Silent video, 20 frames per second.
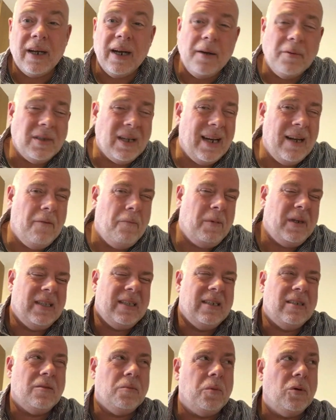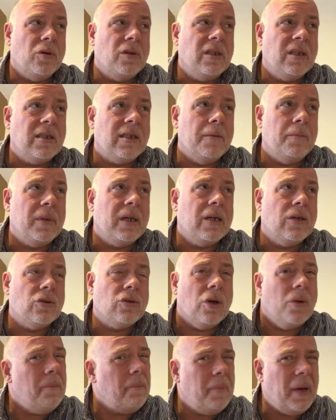and I was a little bit disappointed because
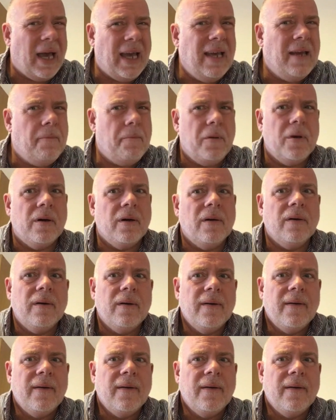on paper